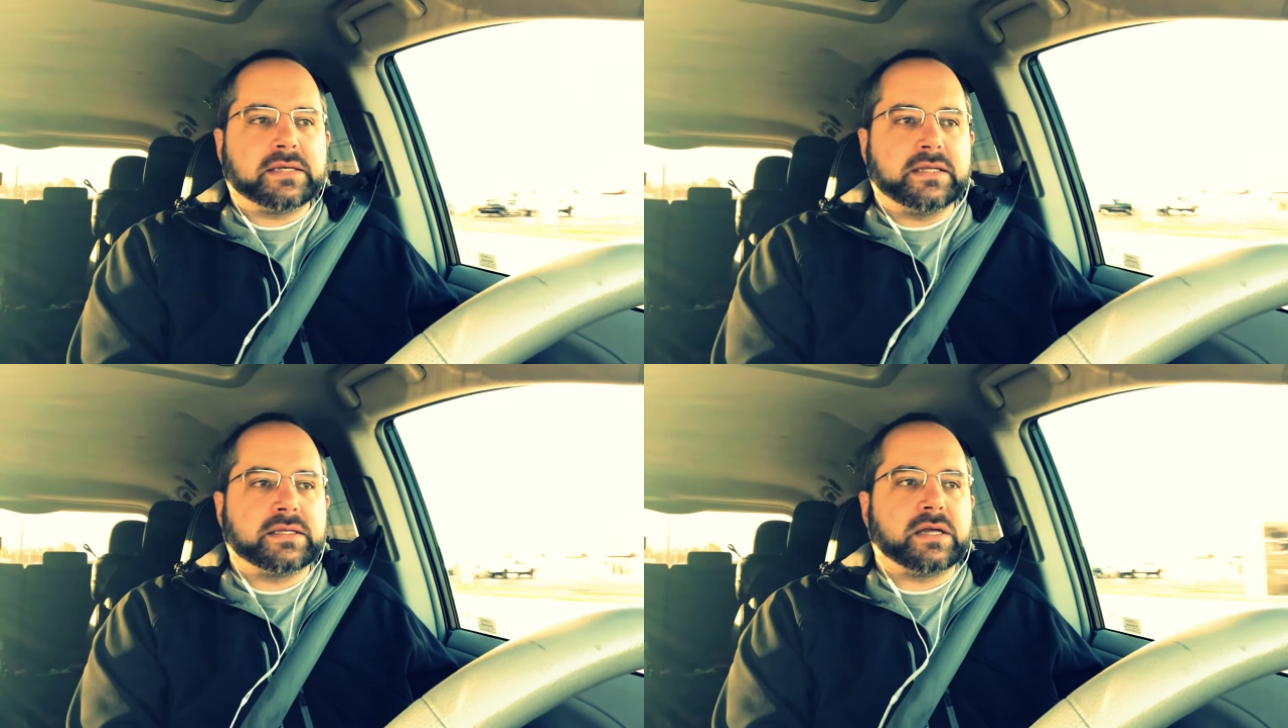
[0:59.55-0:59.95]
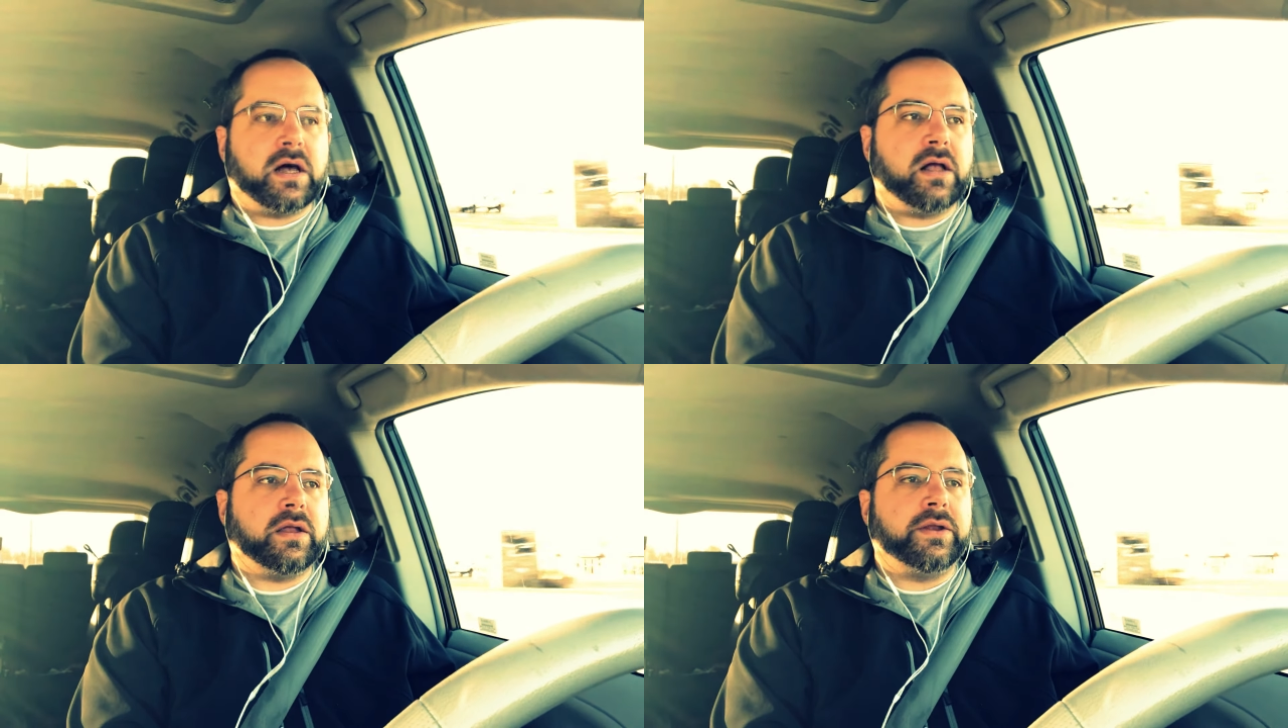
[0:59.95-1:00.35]

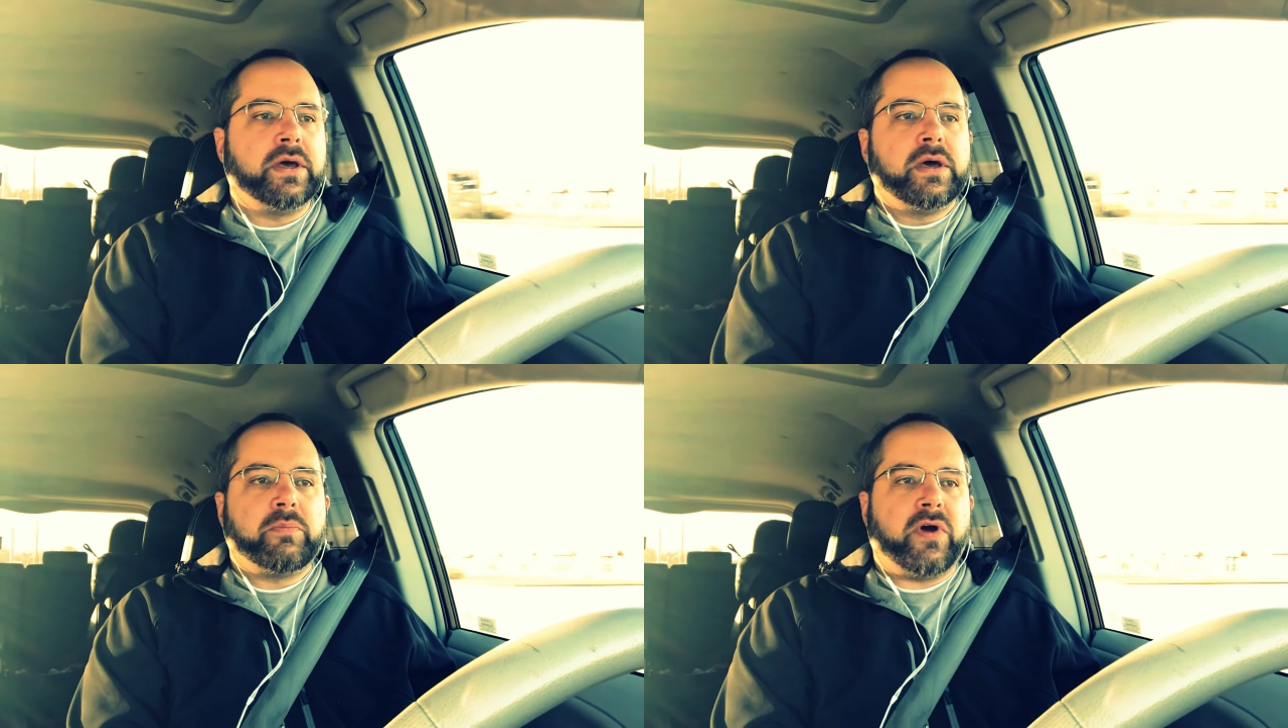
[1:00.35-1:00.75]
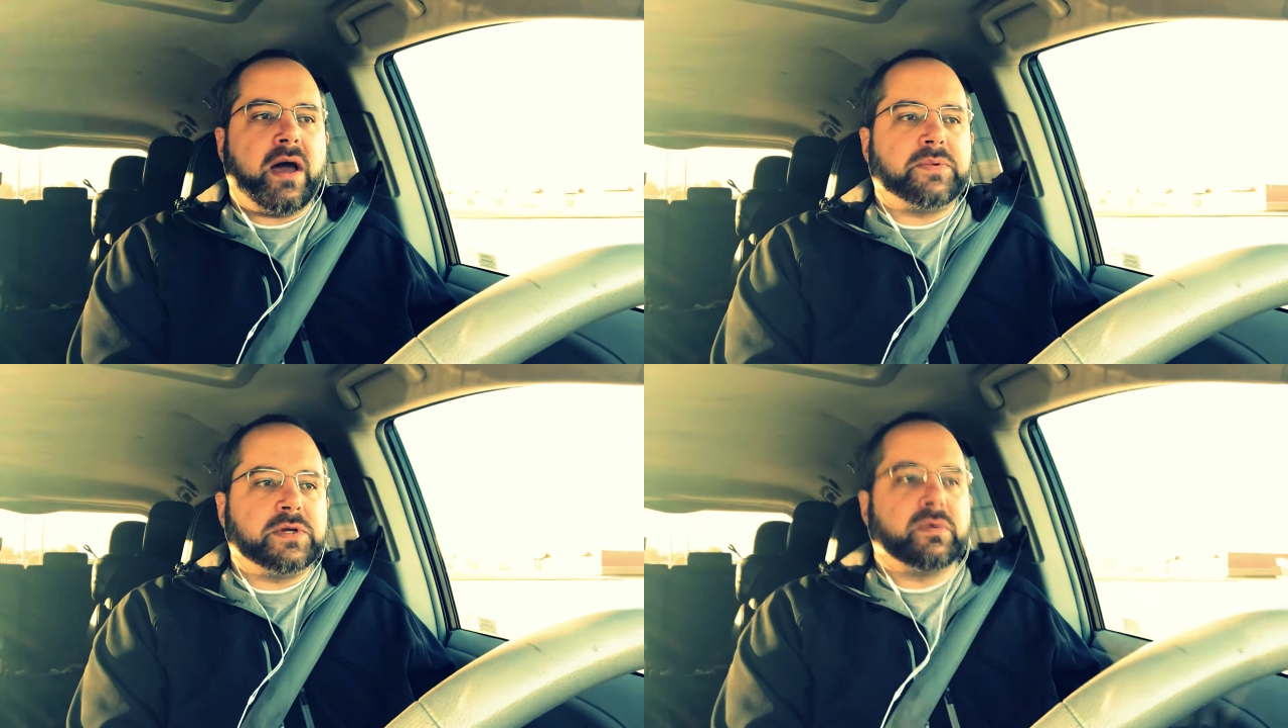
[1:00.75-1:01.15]
installed.
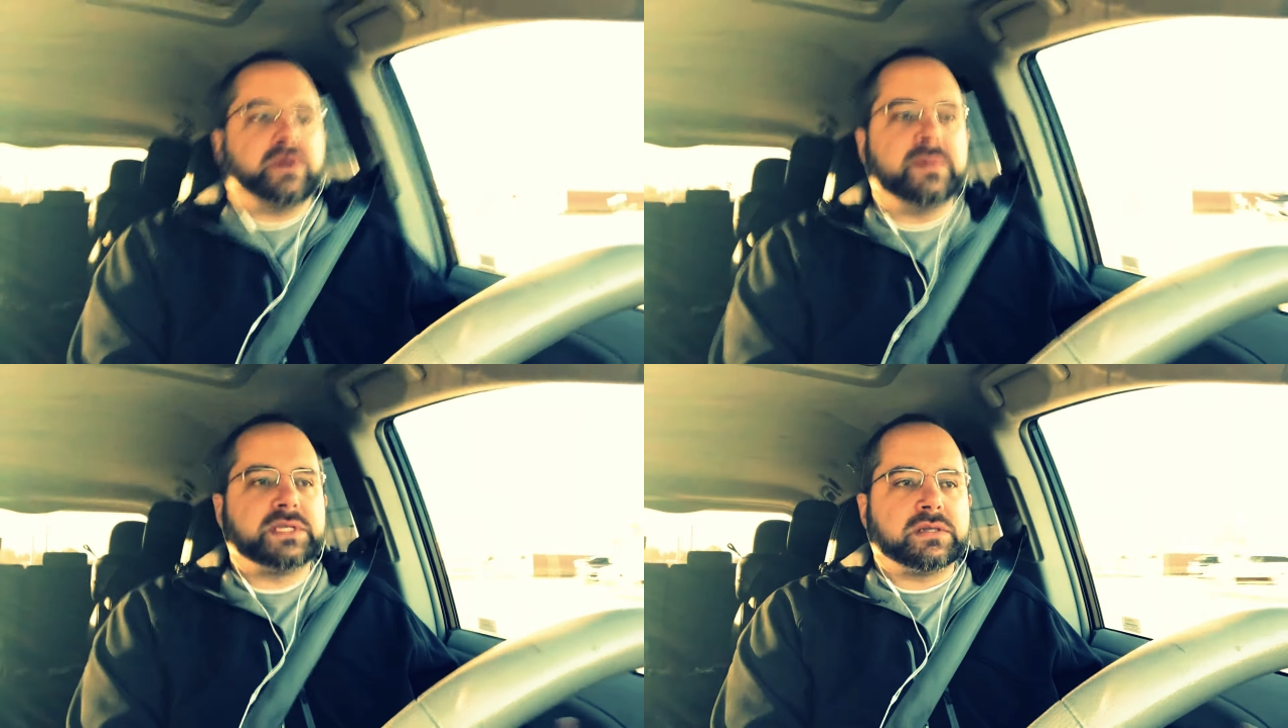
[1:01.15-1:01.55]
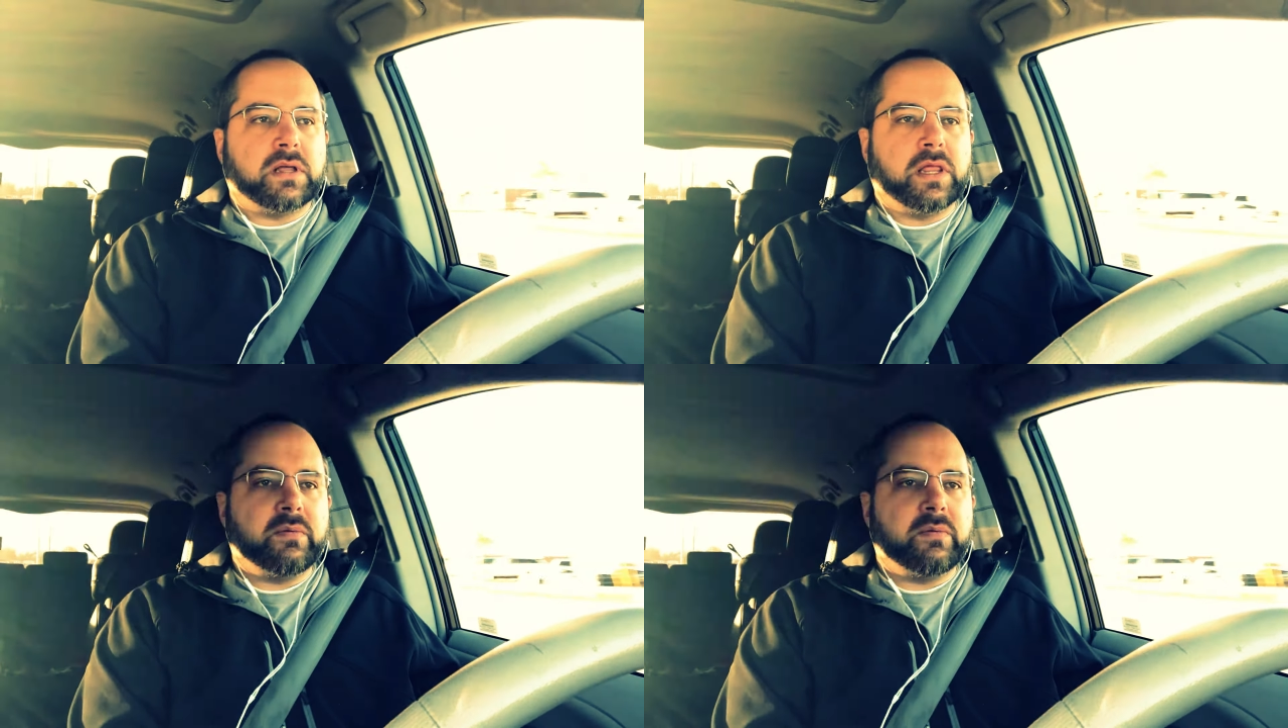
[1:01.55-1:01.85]
Perhaps you want to install a